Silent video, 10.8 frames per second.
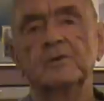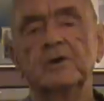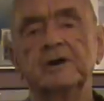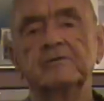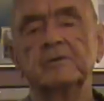
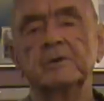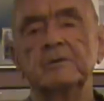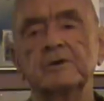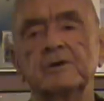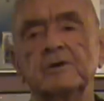wherever
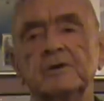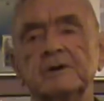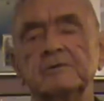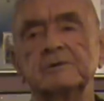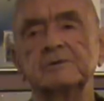we were
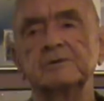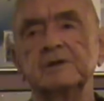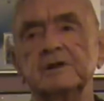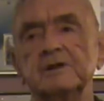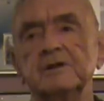going, which we
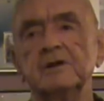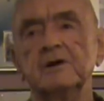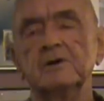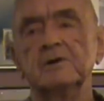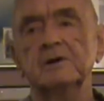didn't
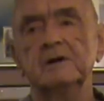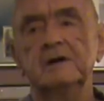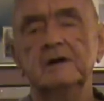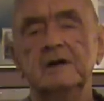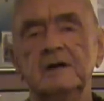know.
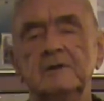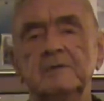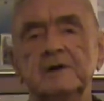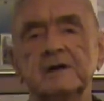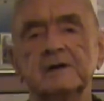
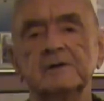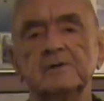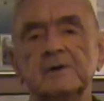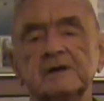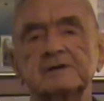Being on
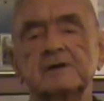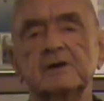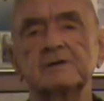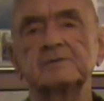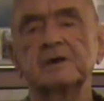the West
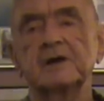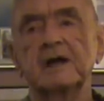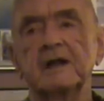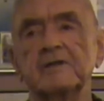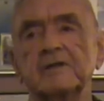Coast, we
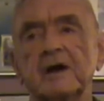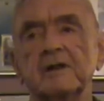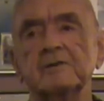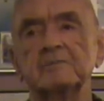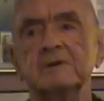kind of thought
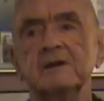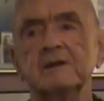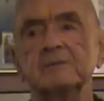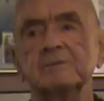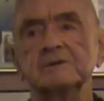it would be to
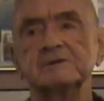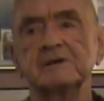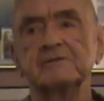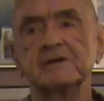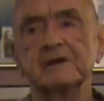the
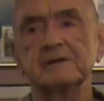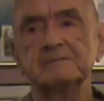Pacific.